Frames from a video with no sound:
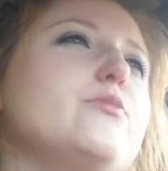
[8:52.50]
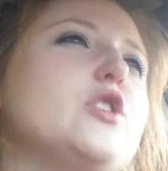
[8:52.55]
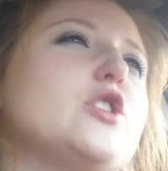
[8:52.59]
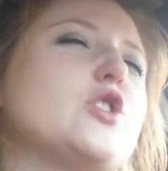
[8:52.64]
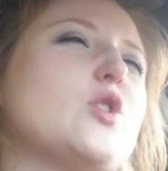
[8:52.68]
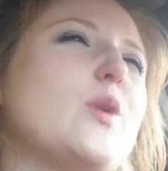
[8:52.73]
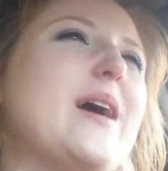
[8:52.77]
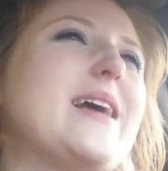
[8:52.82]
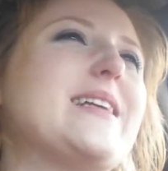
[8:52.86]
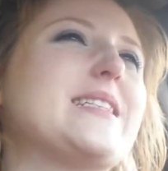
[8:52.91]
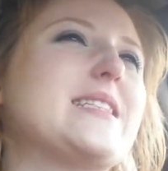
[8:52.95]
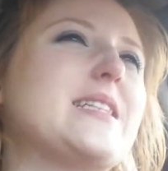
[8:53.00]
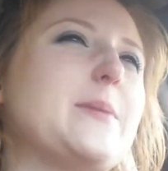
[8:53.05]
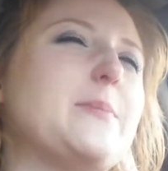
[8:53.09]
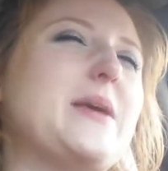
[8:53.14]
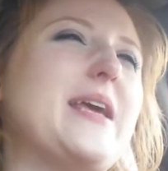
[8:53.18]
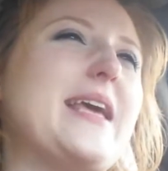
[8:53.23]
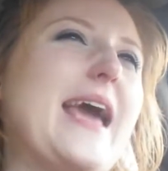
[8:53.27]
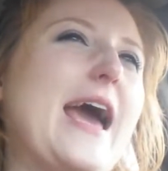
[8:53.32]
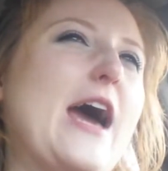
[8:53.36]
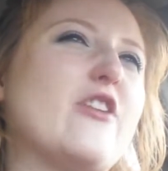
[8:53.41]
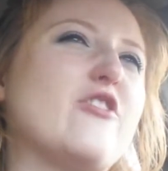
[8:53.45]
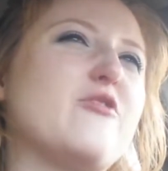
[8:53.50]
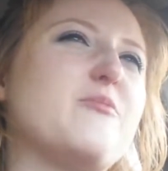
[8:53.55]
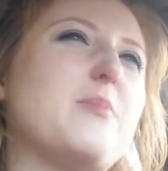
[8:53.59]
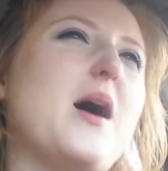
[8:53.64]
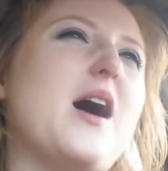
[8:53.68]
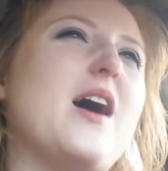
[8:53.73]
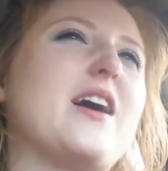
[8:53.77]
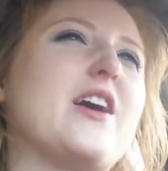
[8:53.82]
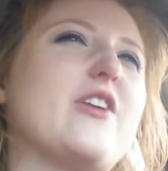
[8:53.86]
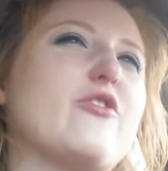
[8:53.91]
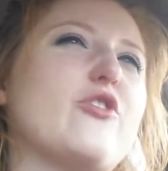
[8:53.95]
So I ended up being out of
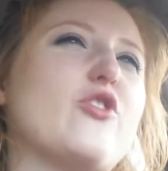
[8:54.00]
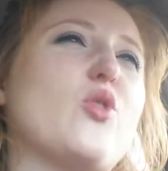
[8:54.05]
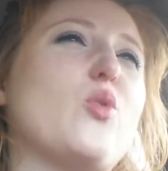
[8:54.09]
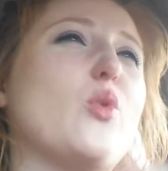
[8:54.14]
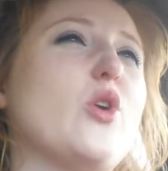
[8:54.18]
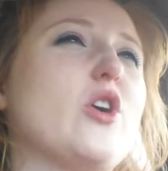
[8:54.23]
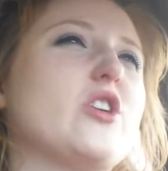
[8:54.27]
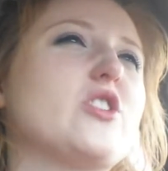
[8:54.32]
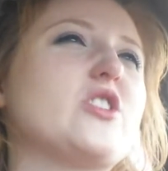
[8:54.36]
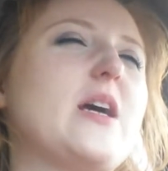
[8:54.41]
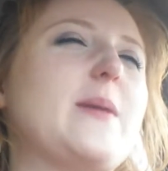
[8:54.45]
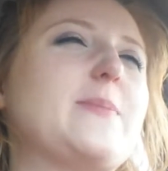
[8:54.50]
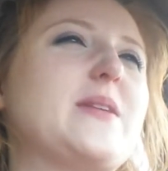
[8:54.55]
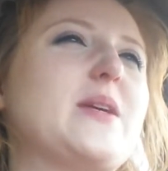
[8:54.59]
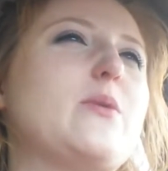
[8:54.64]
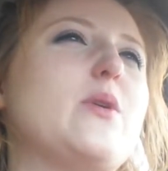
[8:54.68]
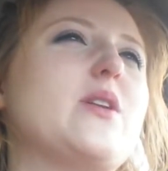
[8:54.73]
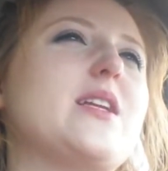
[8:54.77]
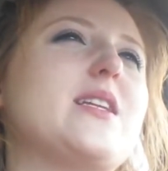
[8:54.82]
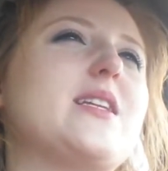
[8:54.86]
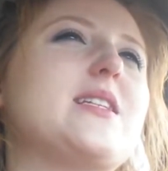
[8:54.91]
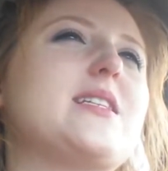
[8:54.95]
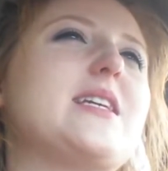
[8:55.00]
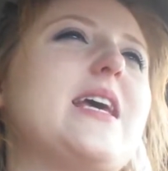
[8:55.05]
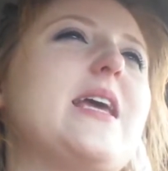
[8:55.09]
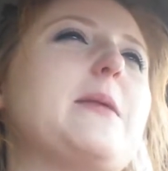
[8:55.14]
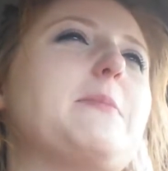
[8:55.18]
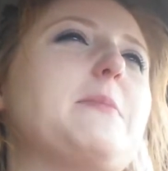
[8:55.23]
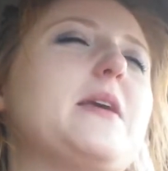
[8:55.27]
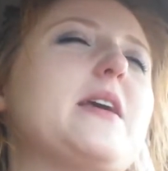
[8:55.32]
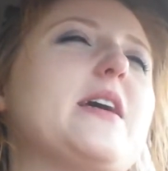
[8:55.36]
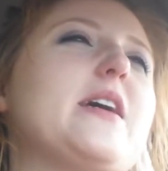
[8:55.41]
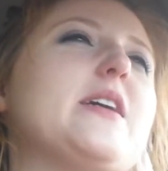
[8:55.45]
pocket for the workshops I wanted to take
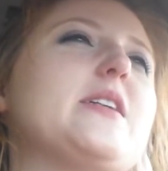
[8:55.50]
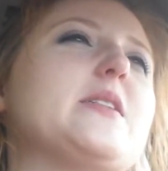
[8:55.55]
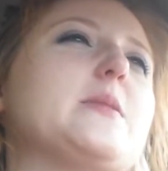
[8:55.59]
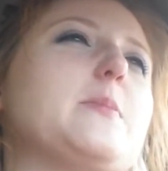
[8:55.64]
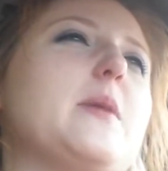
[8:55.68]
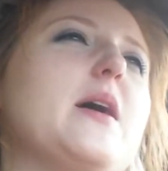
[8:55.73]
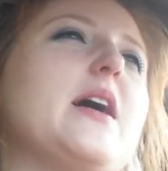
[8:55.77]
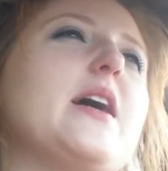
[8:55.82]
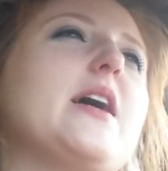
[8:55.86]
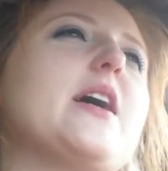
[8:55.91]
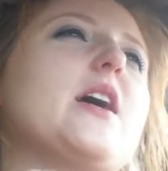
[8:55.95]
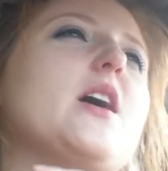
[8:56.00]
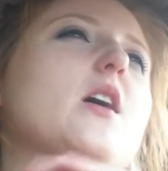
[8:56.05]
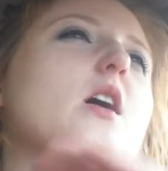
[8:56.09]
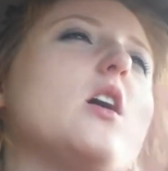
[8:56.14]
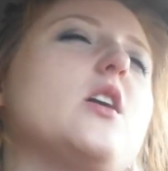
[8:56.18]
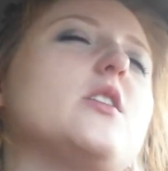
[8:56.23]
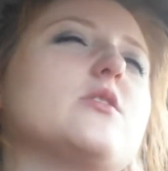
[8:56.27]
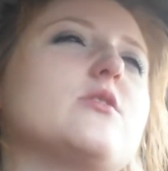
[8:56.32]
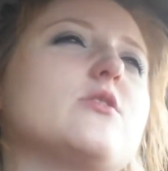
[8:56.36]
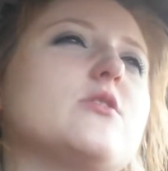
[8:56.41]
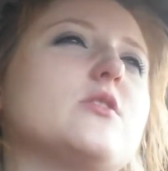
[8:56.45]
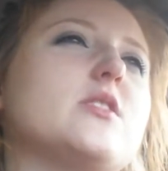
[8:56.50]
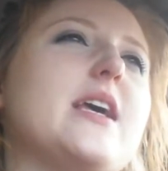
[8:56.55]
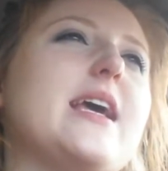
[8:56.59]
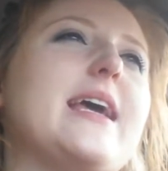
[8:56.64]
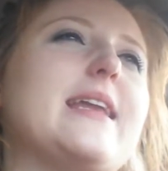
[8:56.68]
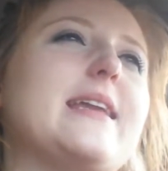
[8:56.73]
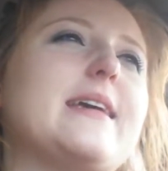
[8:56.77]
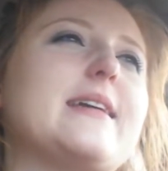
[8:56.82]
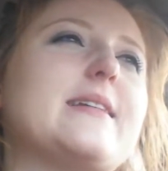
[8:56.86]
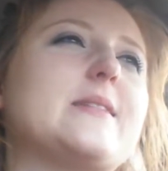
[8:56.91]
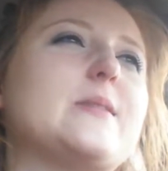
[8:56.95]
because my Haunters
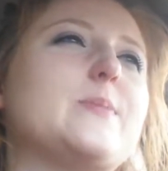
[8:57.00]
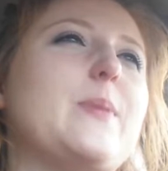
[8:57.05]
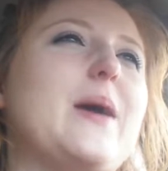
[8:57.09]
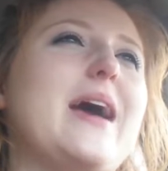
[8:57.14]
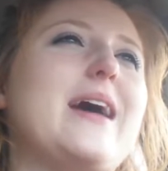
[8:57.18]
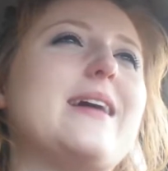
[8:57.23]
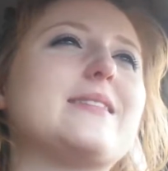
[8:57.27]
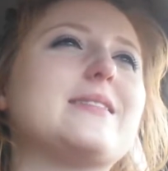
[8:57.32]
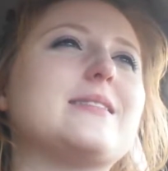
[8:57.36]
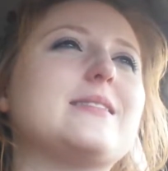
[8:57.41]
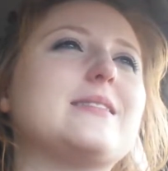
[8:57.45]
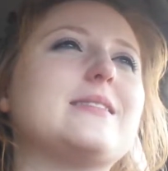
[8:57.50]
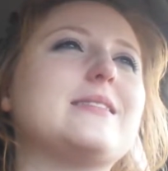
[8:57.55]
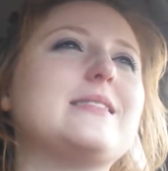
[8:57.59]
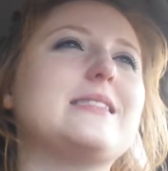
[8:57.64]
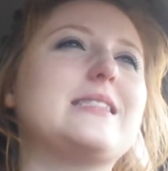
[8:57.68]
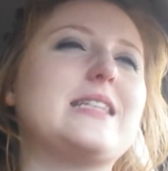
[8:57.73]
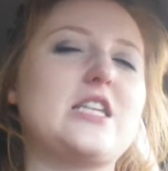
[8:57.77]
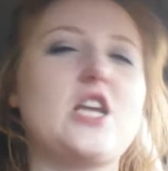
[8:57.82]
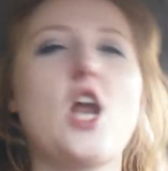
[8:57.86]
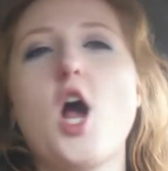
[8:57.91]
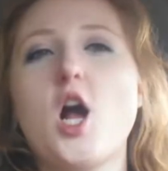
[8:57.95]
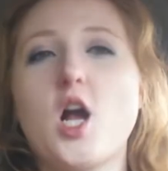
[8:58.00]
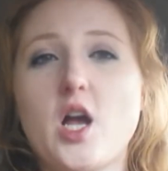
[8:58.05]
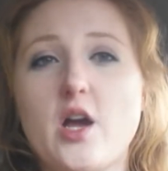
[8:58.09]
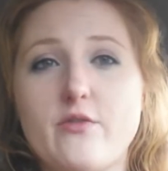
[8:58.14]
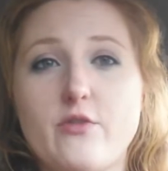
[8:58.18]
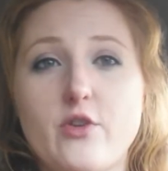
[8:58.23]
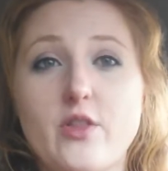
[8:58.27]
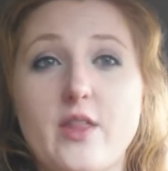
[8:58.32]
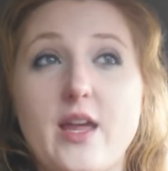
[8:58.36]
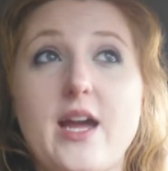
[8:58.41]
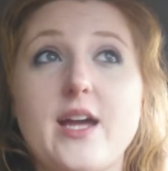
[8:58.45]
Annex pass did not
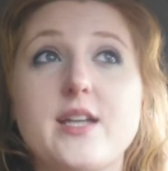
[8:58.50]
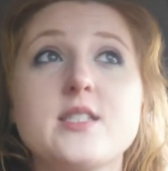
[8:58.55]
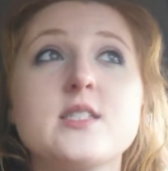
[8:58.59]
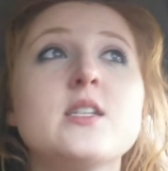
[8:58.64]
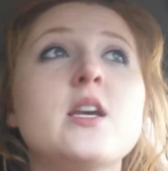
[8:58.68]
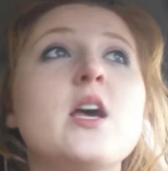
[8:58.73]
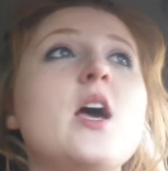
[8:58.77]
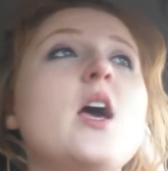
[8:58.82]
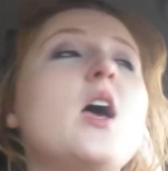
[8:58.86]
cover that.